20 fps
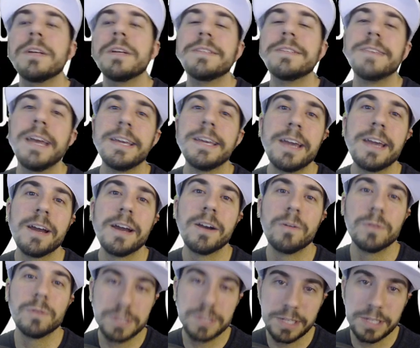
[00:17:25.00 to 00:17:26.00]
take care.
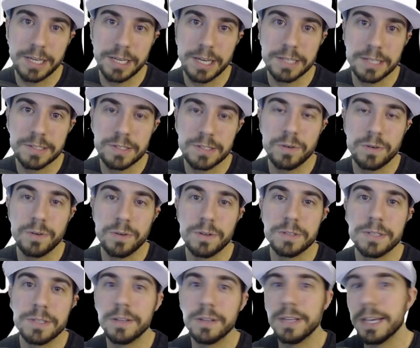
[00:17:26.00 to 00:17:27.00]
We'll see you again soon.
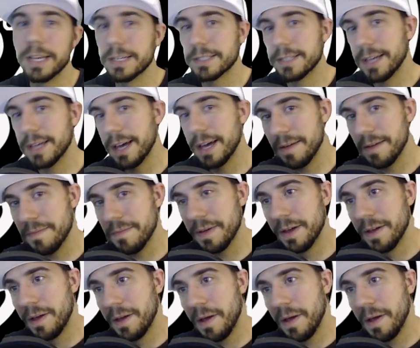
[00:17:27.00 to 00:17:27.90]
Until next time.